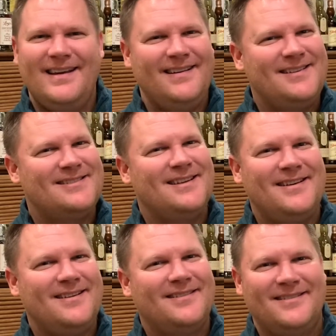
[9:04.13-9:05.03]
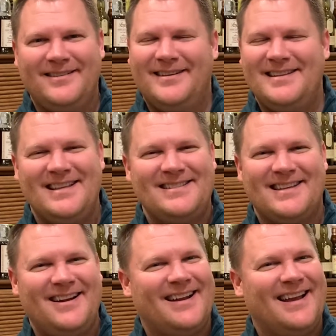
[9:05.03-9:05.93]
it's there. It's
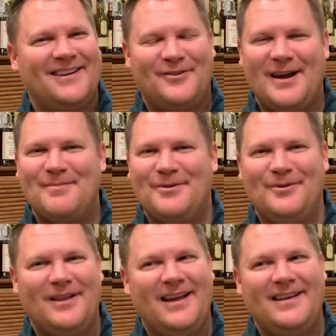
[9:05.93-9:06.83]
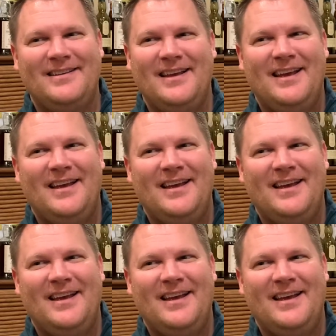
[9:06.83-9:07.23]
there good. Grape Kool Aid.